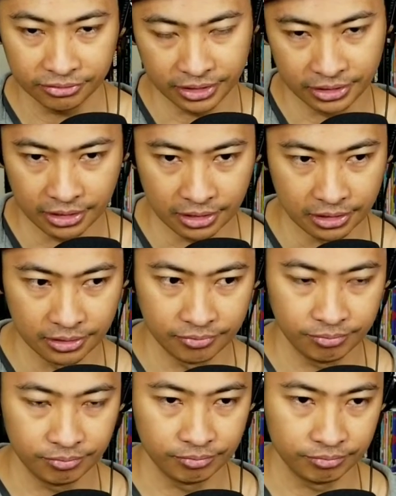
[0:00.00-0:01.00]
And uh,
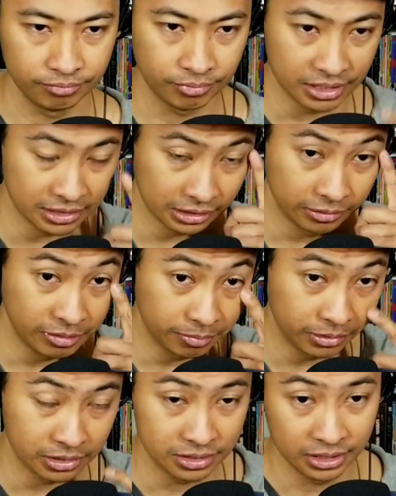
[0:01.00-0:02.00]
basically
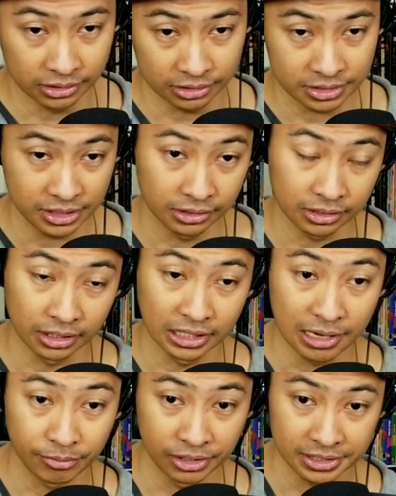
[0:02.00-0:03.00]
people are steel, steel
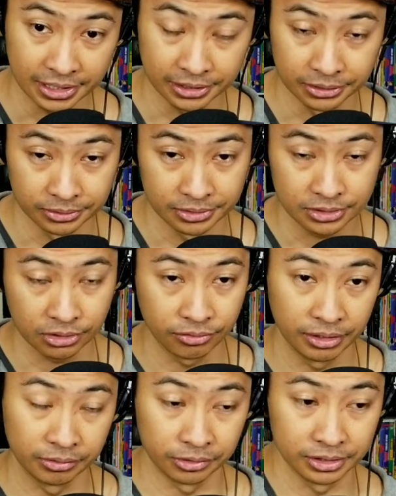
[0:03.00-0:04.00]
conglomerate tycoons or
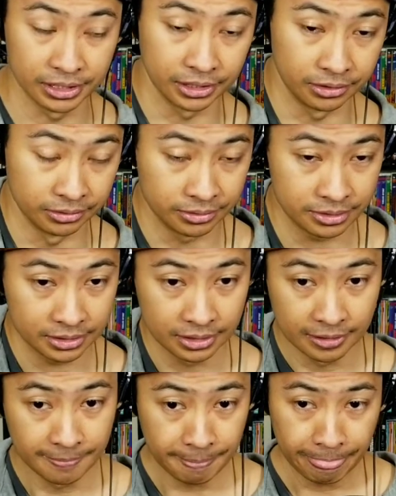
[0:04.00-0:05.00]
railroad tycoons.
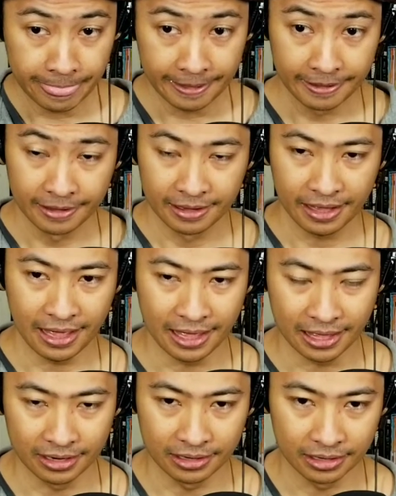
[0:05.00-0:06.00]

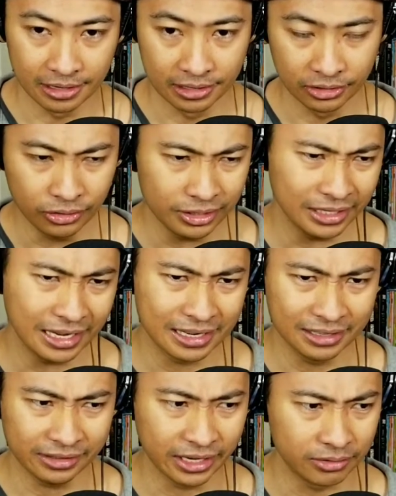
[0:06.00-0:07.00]
And uh, the only thing I
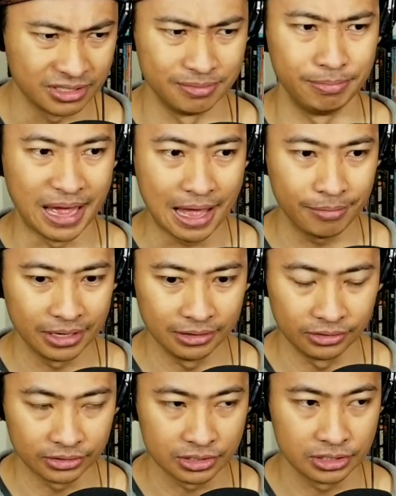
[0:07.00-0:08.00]
didn't like was Batman
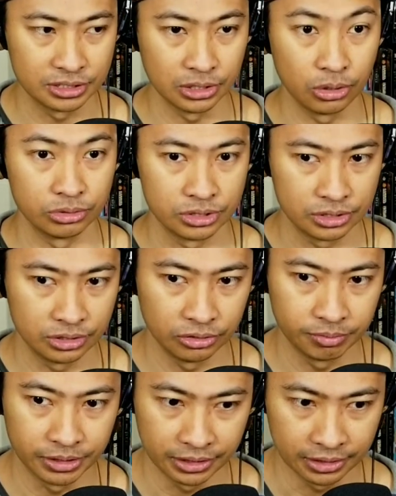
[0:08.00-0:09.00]
looked so
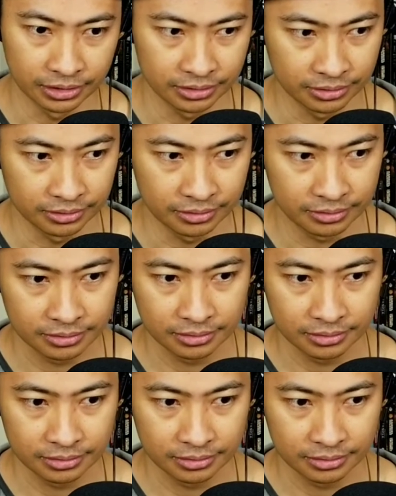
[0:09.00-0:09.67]
stupid in it, dude.